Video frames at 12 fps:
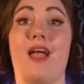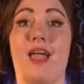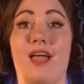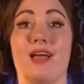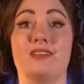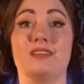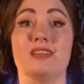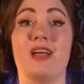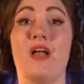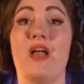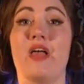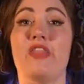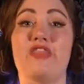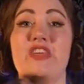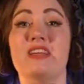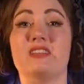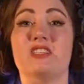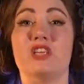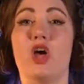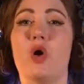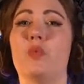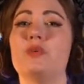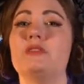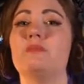And this
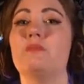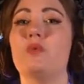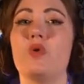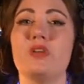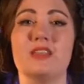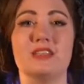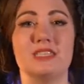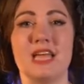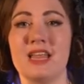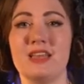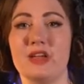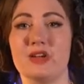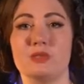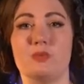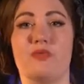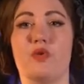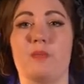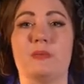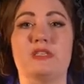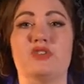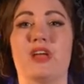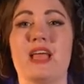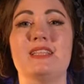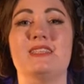was more than 10 years before
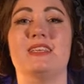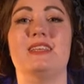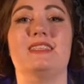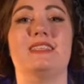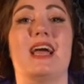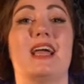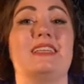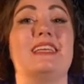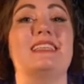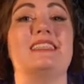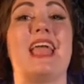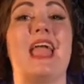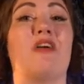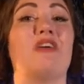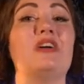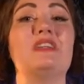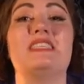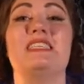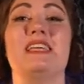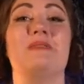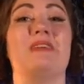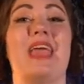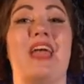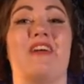Mr. Henson designed his aerial
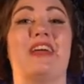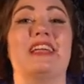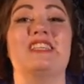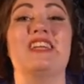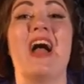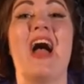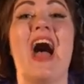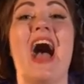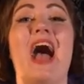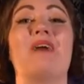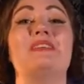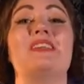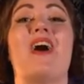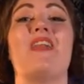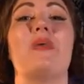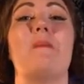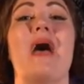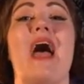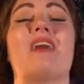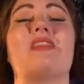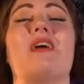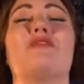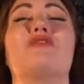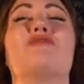steam carriage. I was on the
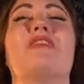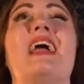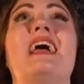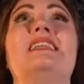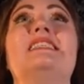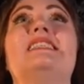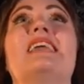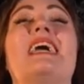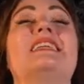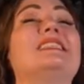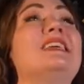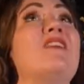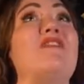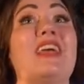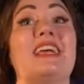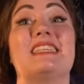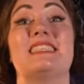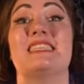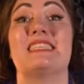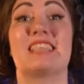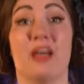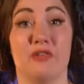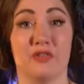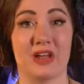path of grand scientific
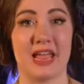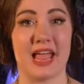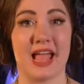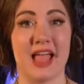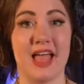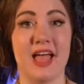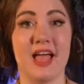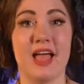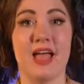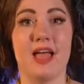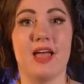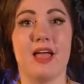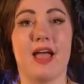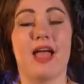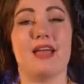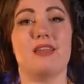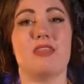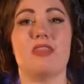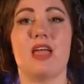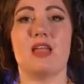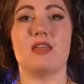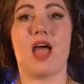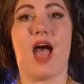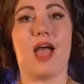discovery. And
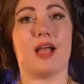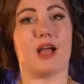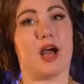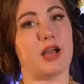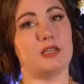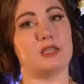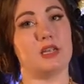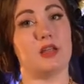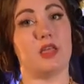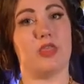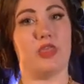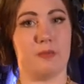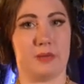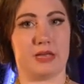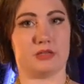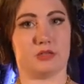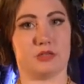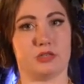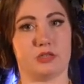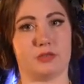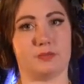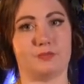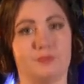then I got the measles.